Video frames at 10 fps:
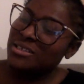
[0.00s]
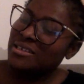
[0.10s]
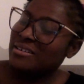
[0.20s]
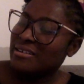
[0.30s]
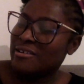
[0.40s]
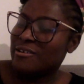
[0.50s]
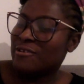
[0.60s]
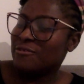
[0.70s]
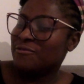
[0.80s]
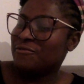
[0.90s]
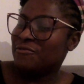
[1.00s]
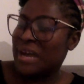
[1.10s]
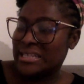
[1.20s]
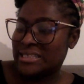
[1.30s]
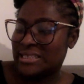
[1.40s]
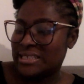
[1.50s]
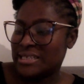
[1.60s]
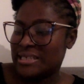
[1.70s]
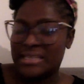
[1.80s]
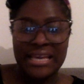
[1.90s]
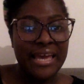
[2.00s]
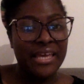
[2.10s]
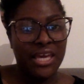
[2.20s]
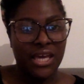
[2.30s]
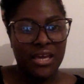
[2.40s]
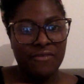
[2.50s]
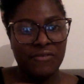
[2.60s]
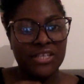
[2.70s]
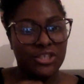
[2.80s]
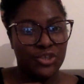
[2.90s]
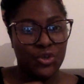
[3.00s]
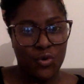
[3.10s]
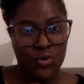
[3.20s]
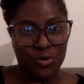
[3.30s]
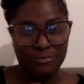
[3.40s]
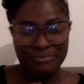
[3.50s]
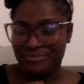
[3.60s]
Fante Kenke Fantedokono.